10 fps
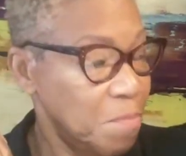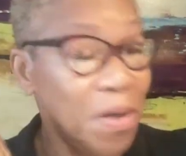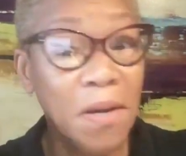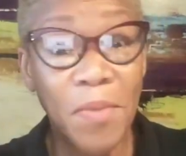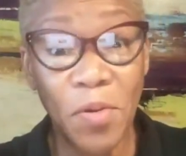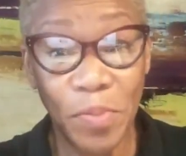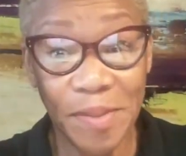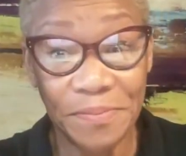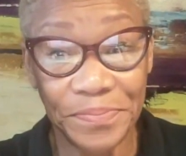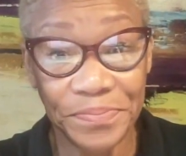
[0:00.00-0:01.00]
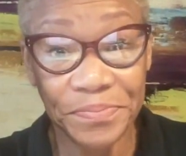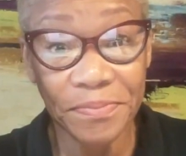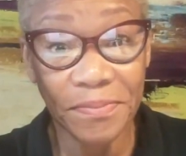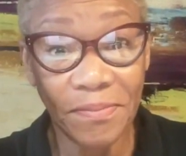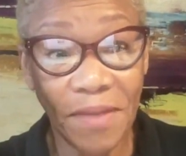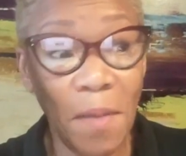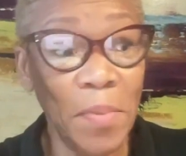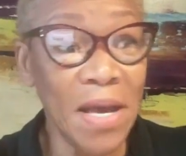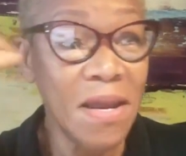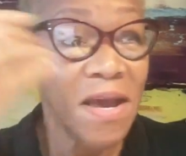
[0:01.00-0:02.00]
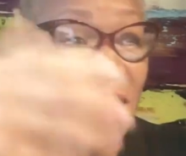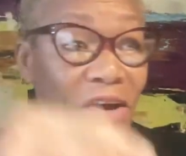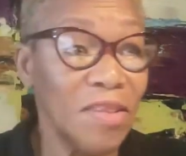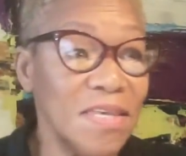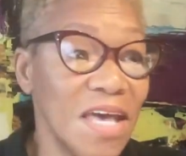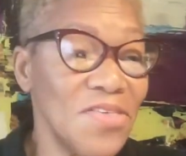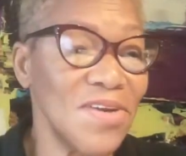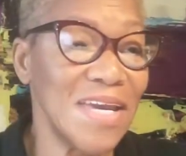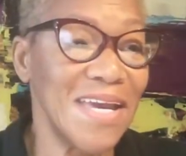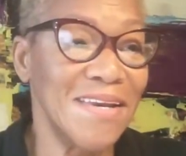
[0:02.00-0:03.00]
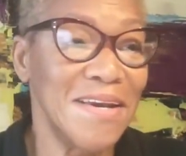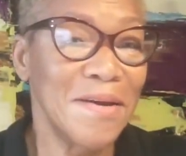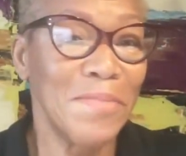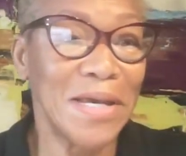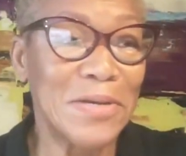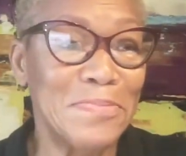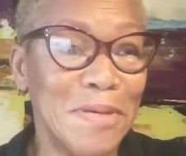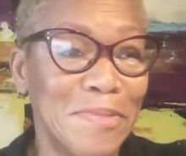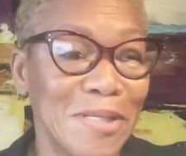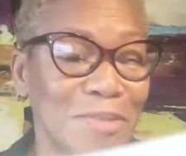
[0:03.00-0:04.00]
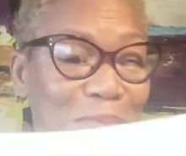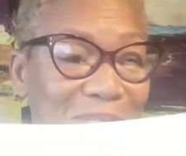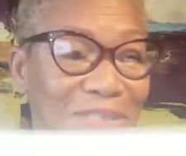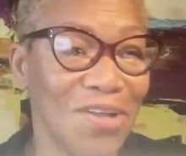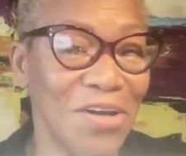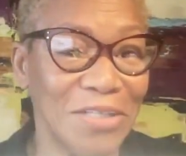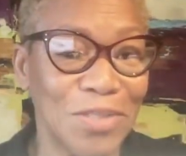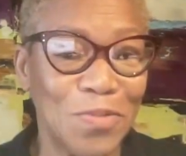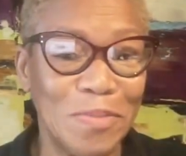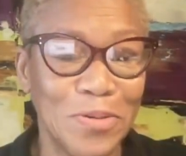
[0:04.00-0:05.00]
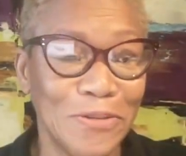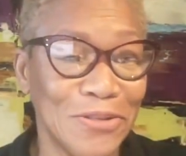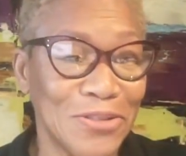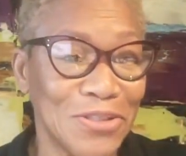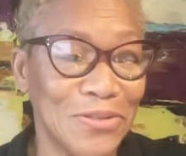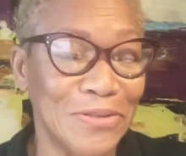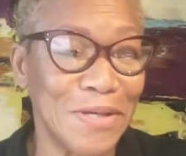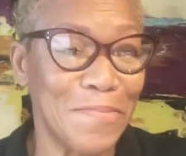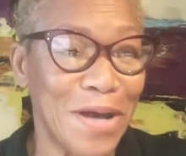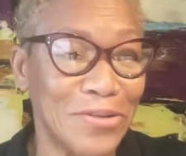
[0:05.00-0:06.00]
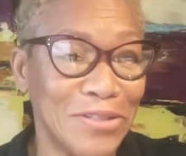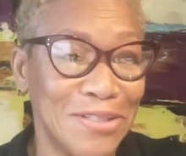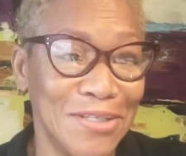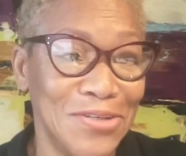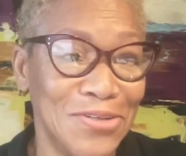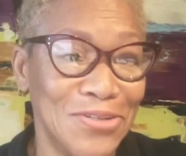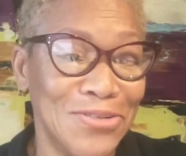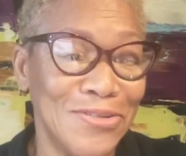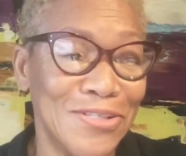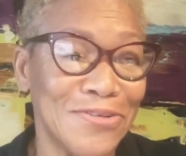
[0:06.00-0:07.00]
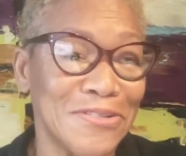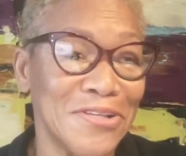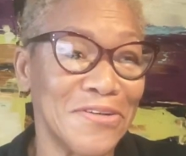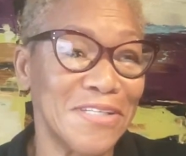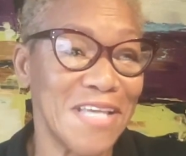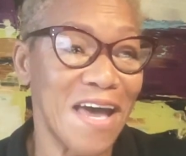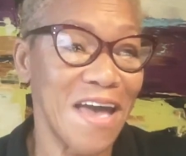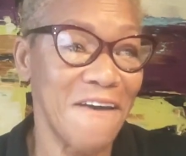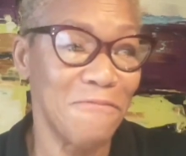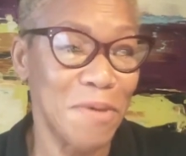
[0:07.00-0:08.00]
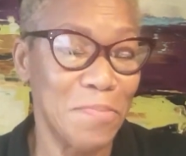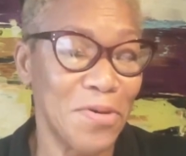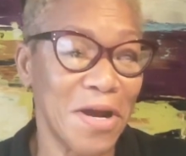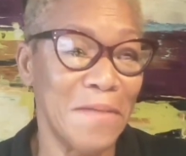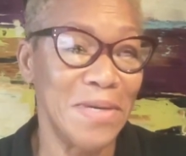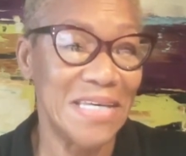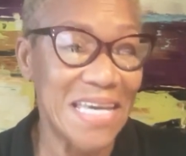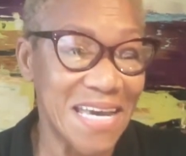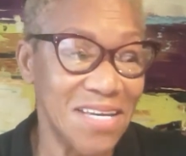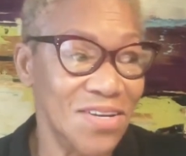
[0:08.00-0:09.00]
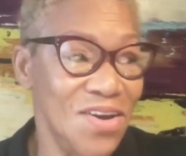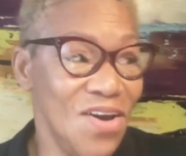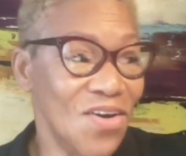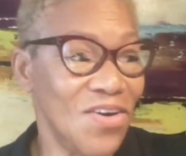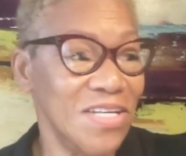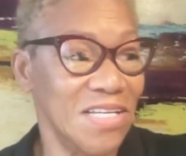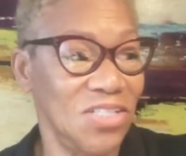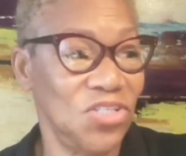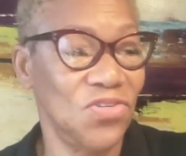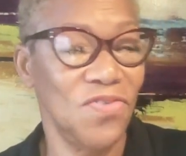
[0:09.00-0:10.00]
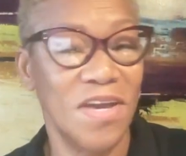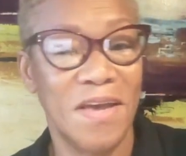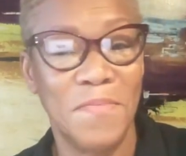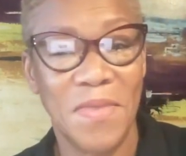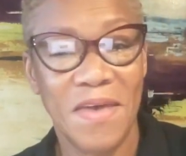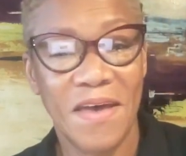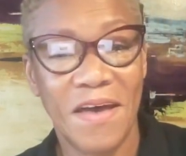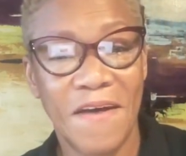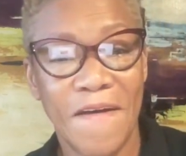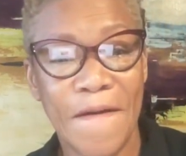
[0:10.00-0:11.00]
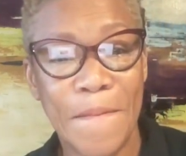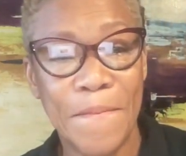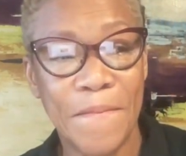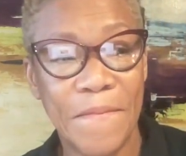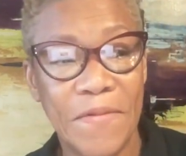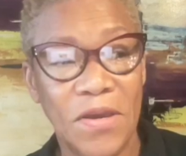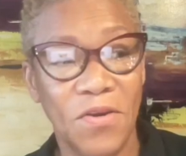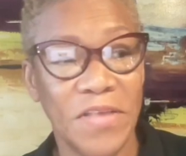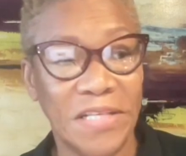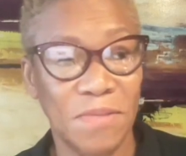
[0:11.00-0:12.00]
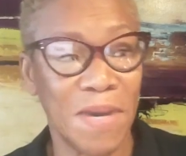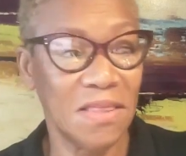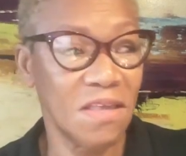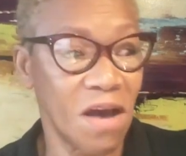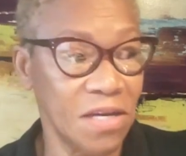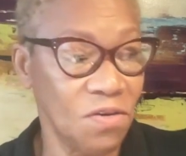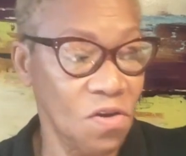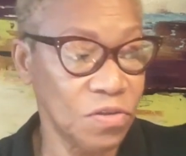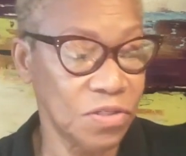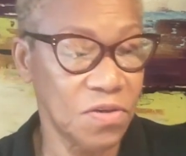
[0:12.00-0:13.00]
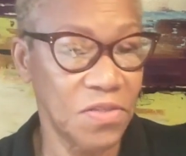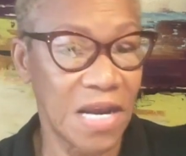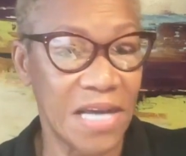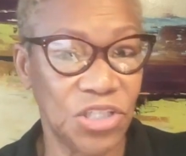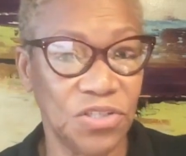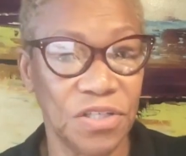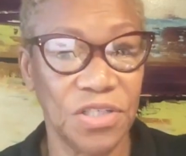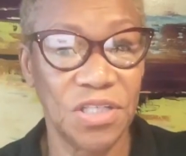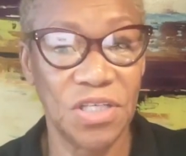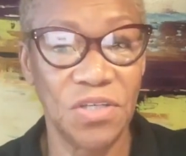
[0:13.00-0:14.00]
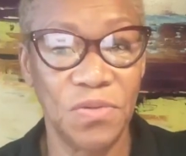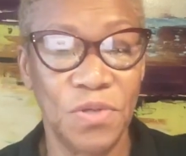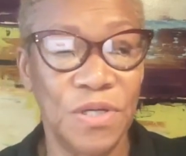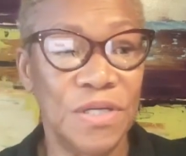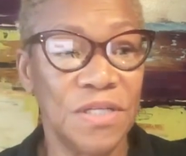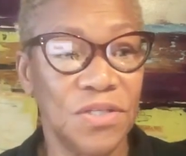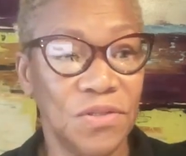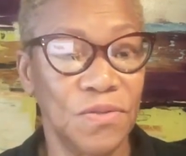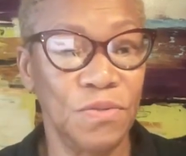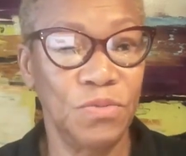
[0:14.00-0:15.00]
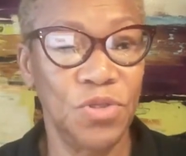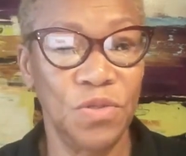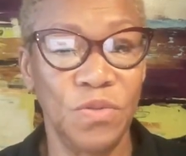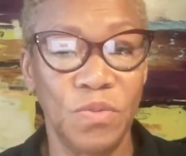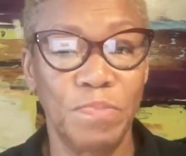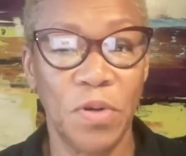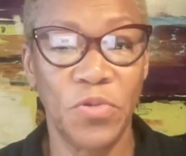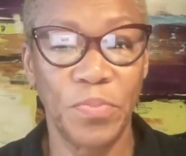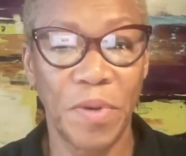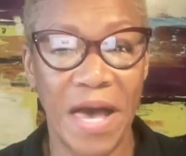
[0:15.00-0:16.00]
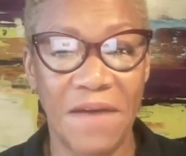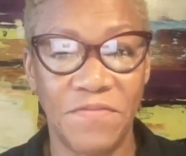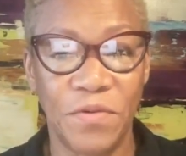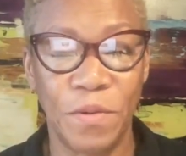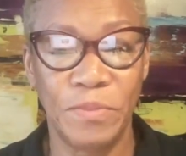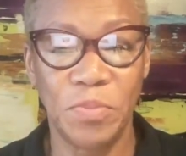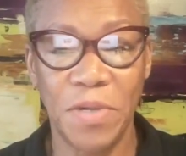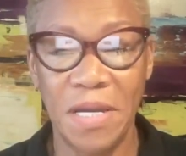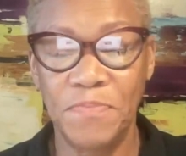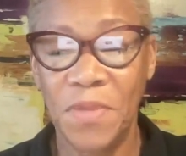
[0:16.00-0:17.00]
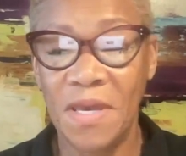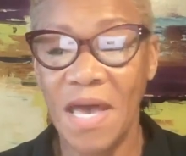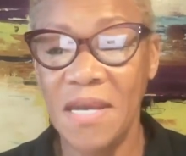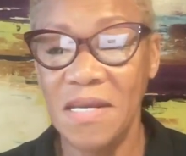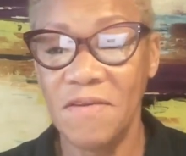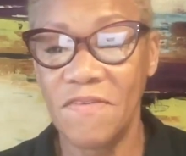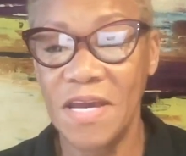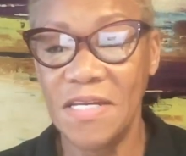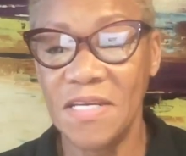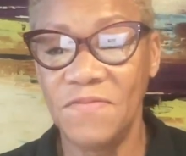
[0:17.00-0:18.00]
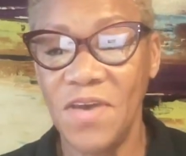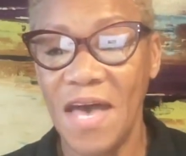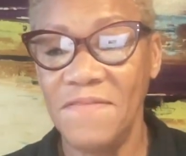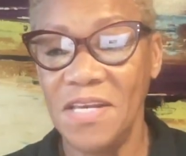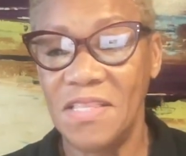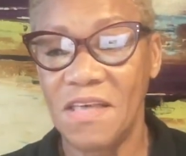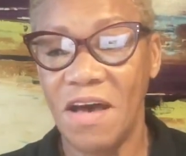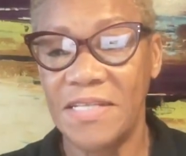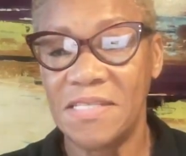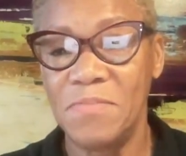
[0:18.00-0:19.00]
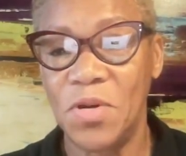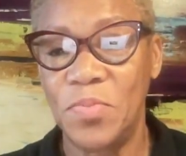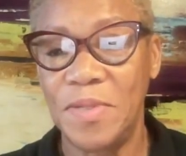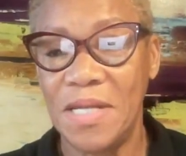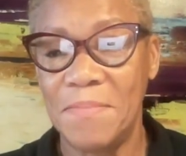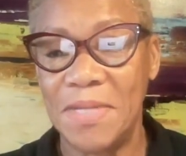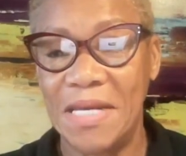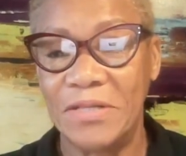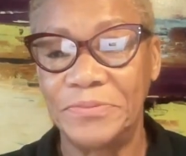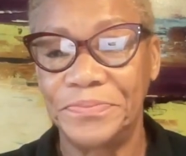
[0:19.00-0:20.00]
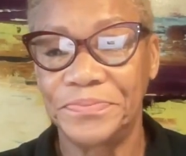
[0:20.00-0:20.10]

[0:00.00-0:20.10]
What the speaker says: But I'm open. But on the other hand, my commitment has been as long as one person shows up, I'll continue to do it. So as long as I have people coming in on Instagram, that's my thought also that I should continue to use both platforms. But at any rate, if you have any thoughts, I'm open. Let me know.